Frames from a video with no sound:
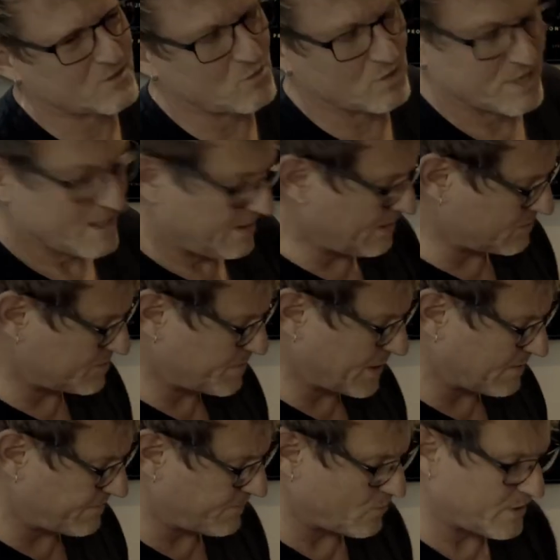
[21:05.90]
chord. That was
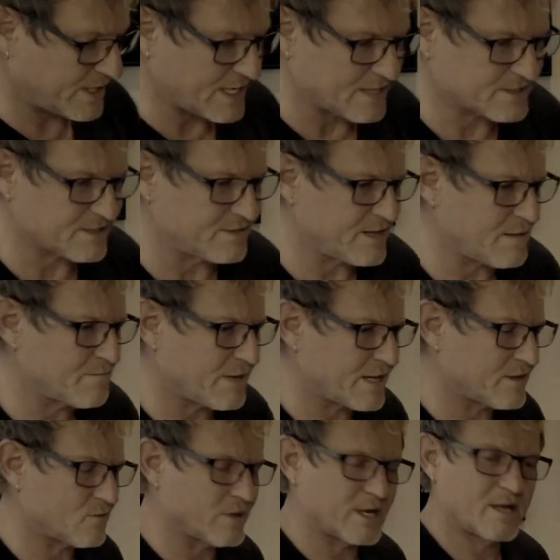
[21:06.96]
Pink Floyd, Us and Them, by
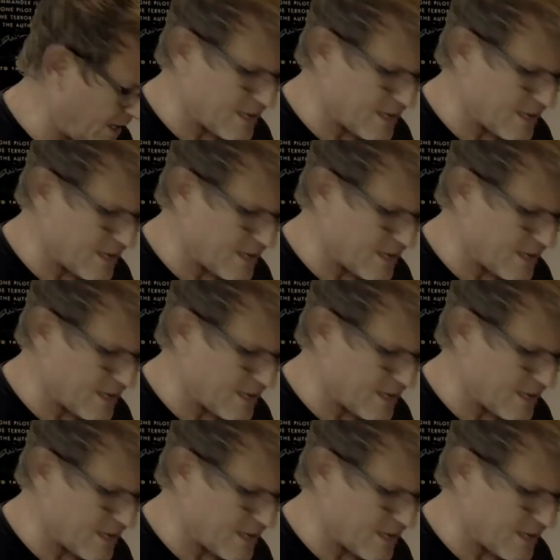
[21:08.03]
the way.